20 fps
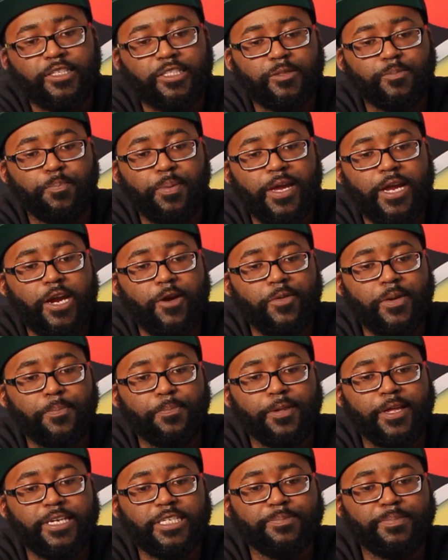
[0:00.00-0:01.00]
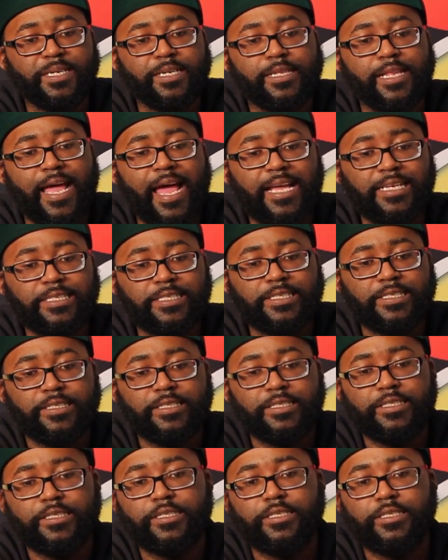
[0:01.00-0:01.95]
spare replacement glass